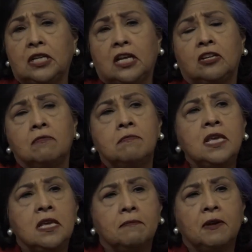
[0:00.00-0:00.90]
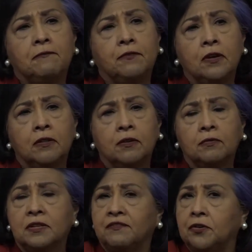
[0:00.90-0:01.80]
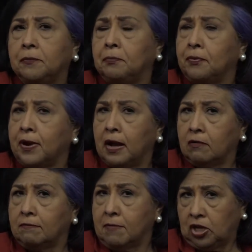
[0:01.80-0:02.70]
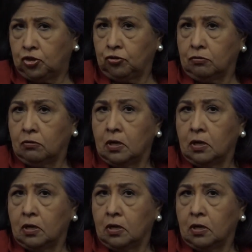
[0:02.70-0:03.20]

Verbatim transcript: And to me, my father was a very proud macho